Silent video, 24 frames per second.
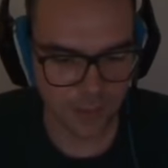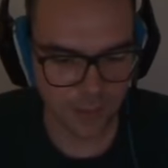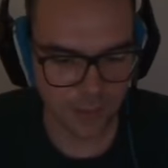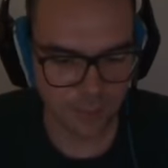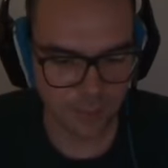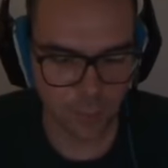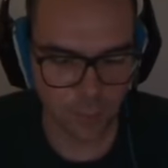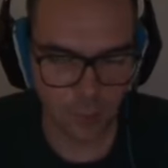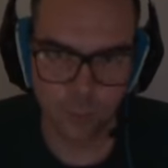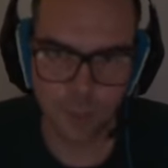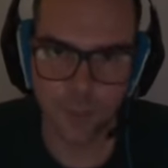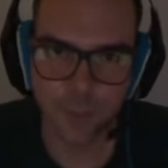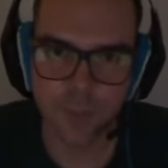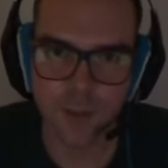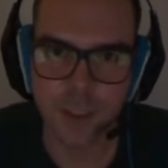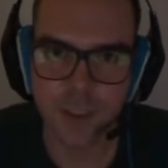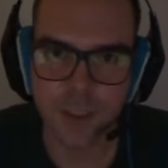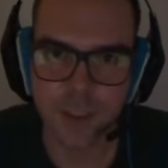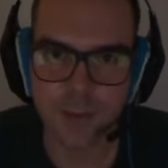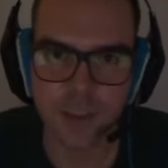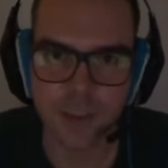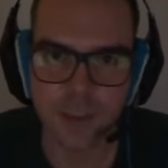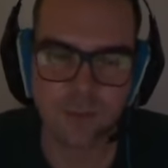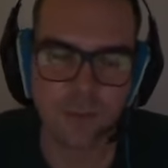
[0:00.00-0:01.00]

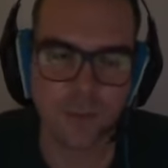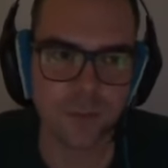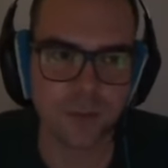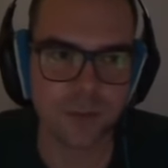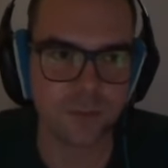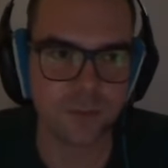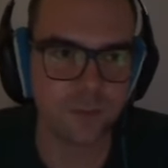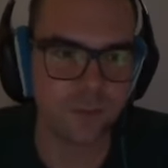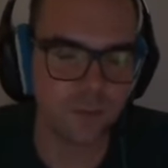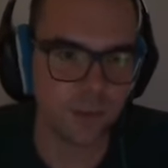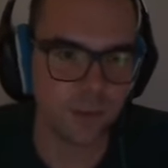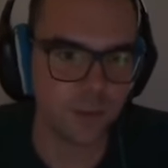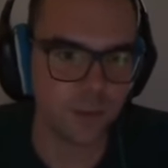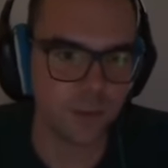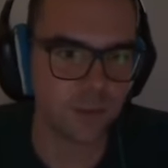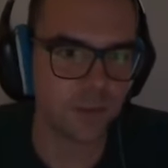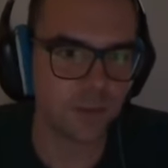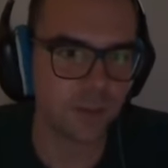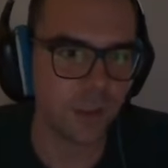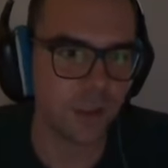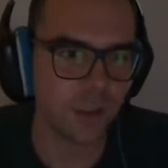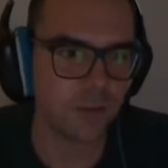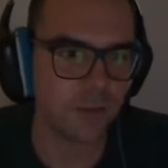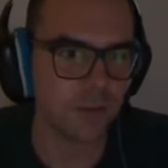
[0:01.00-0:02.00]
implementation efforts
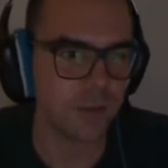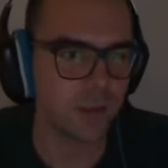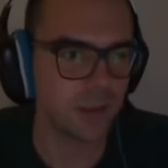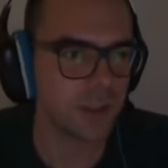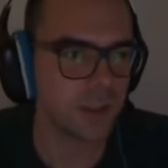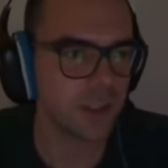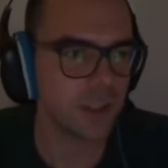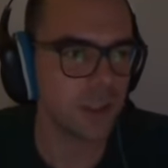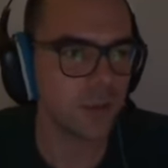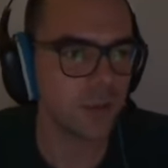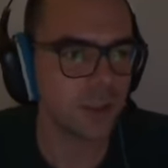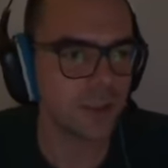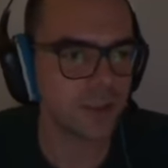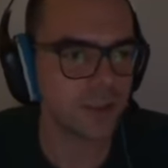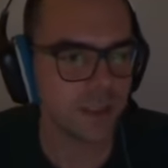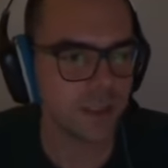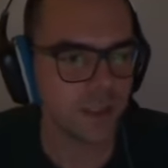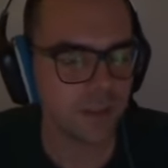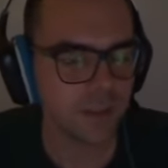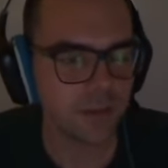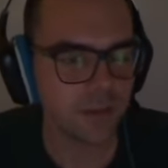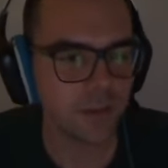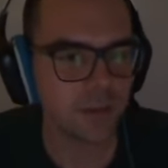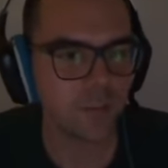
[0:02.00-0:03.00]
on our engineering
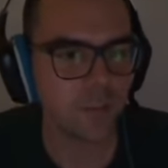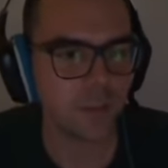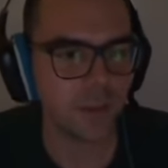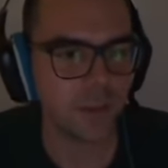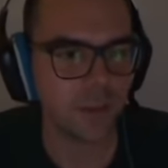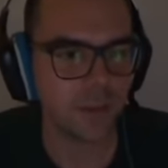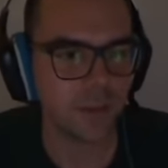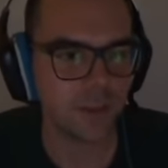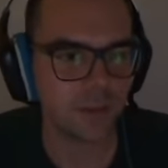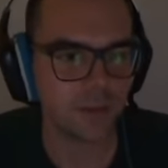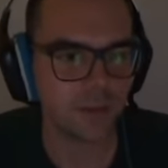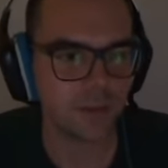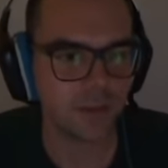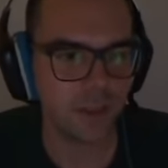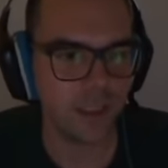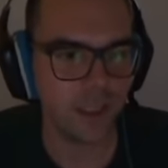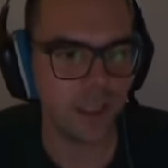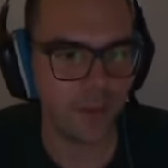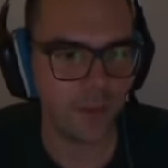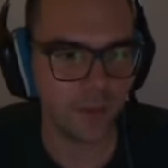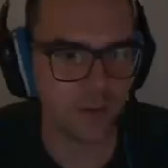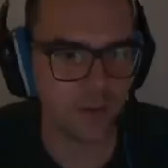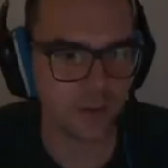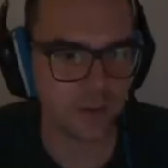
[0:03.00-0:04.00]
side. But I
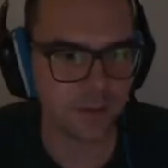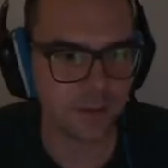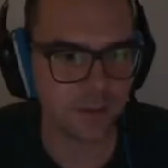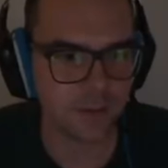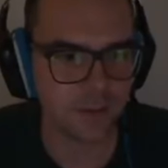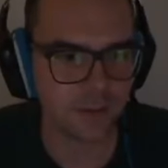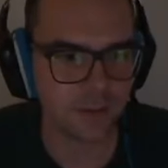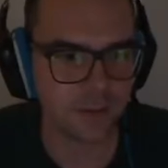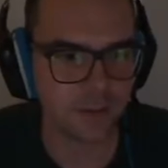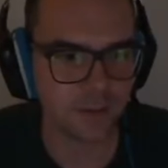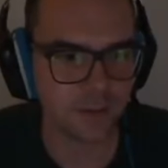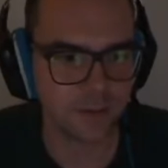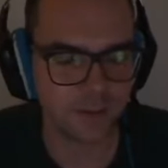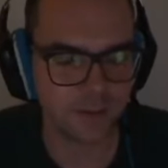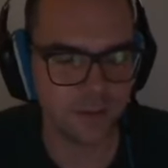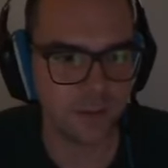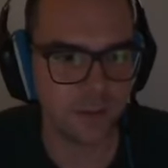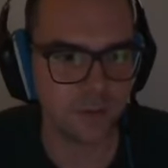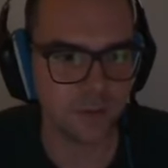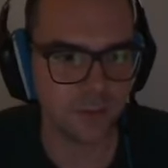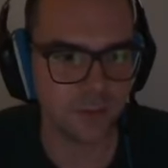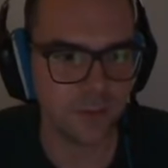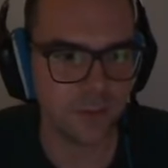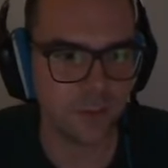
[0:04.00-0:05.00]
think it's
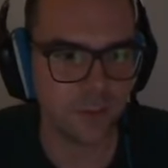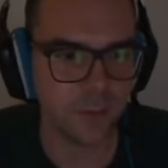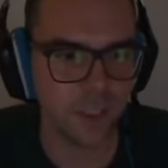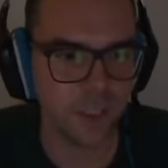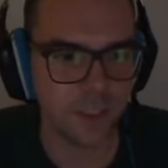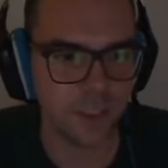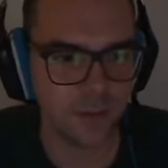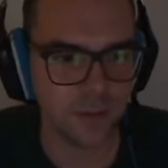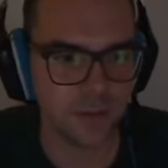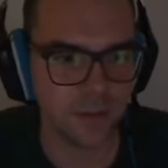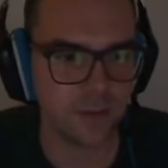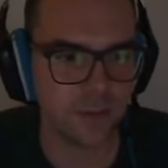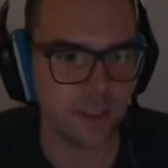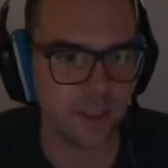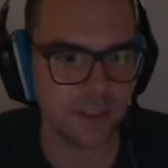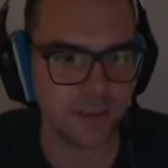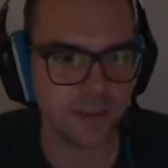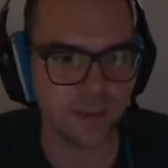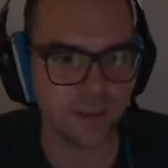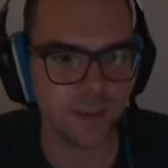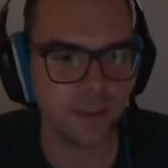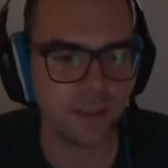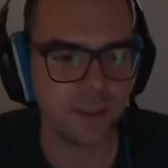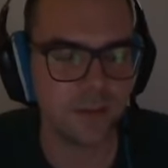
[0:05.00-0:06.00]
also in relation to
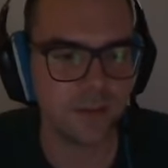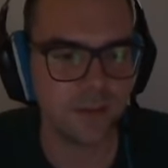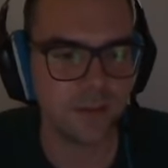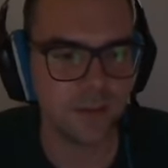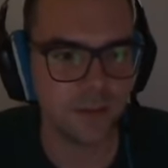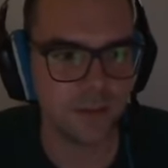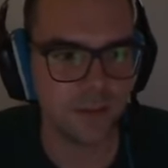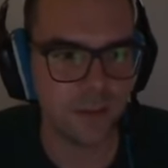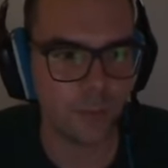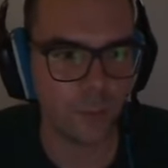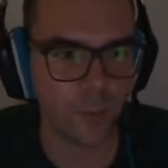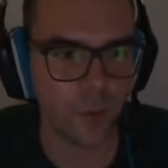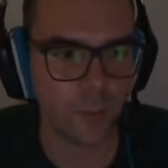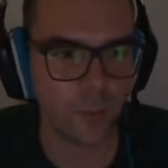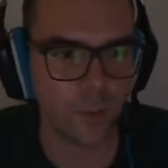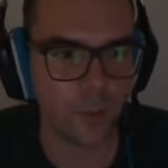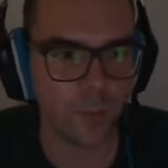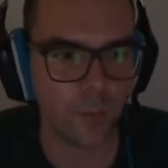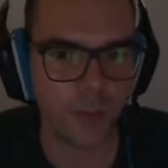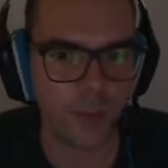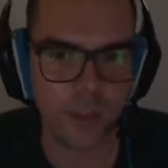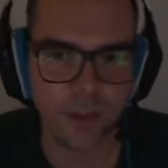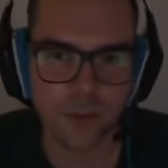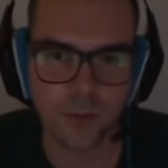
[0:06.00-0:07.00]
testing the proper
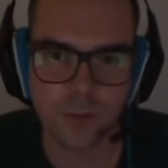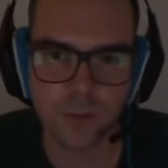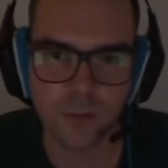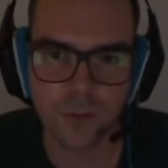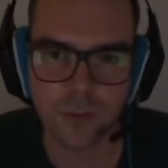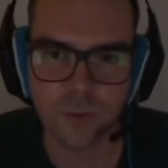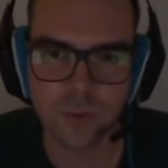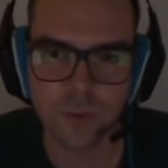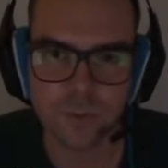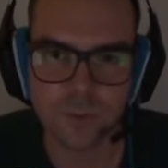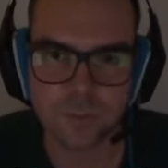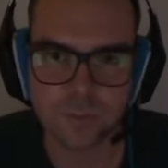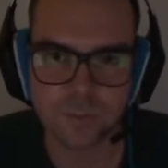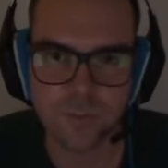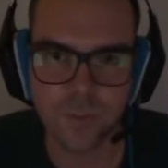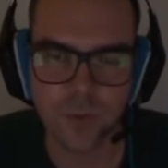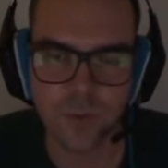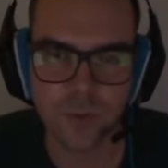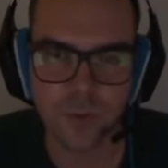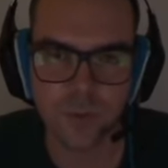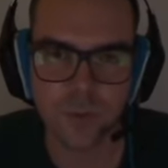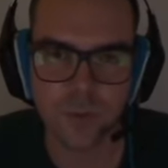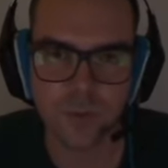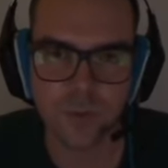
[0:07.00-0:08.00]
way to
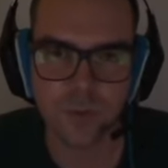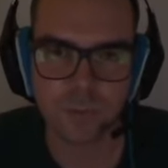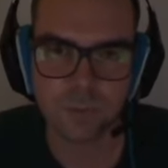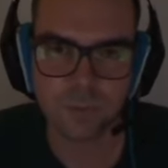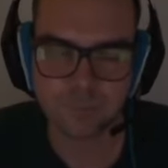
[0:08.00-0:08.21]
do it.